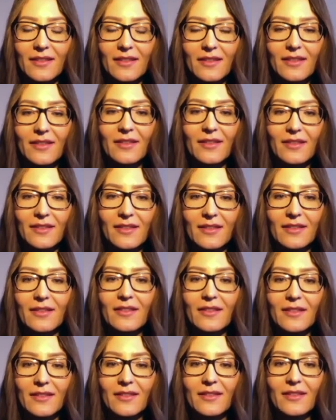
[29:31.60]

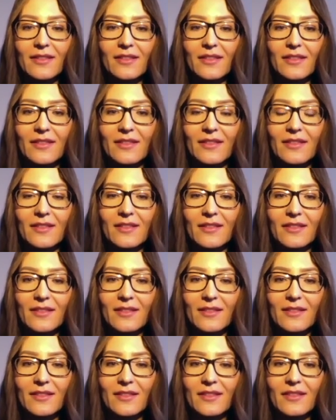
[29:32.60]

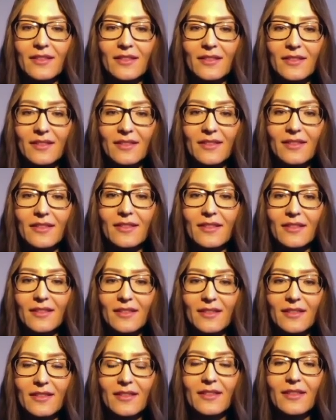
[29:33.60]

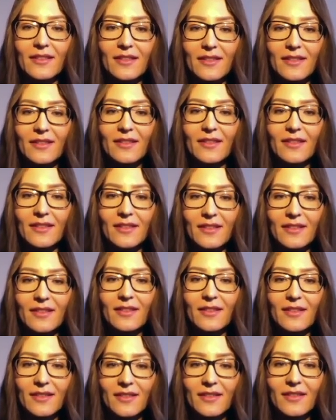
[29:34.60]

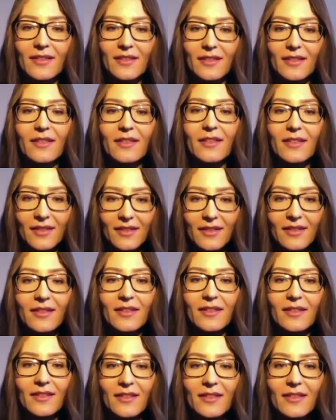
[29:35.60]

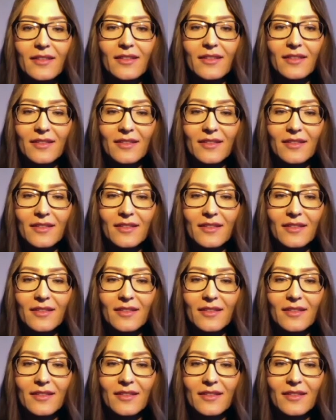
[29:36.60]
No words are spoken by the person on screen.